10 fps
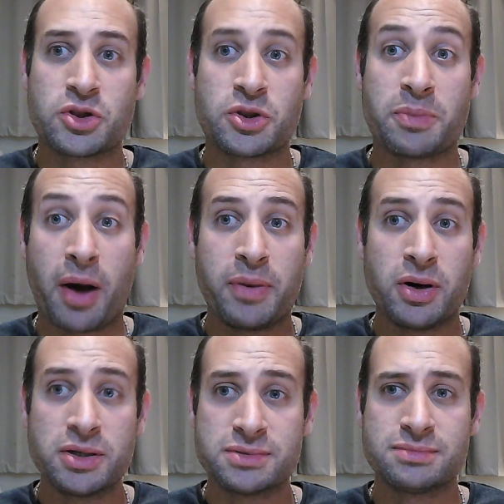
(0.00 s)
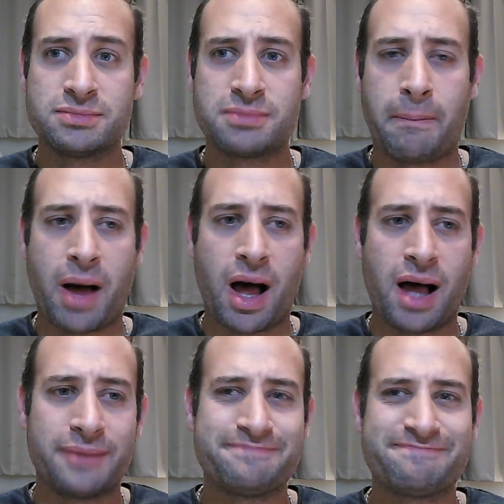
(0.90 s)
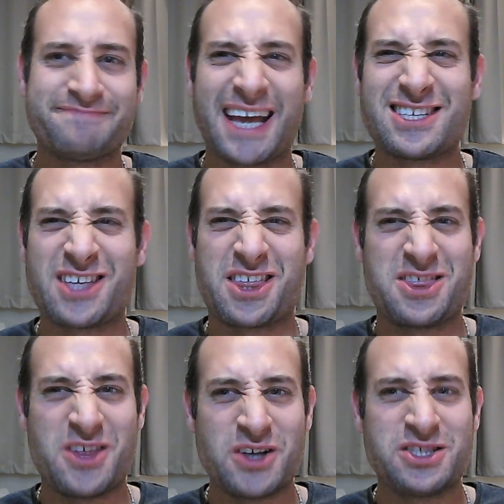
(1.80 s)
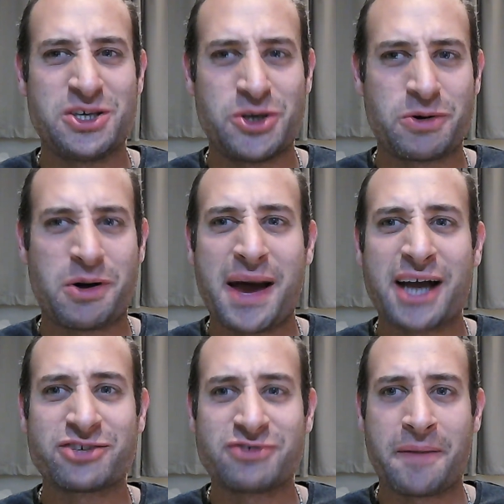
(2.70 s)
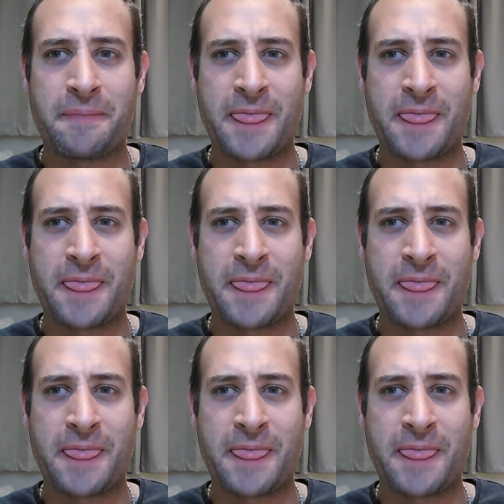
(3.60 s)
bipod, but it's a €30 extra,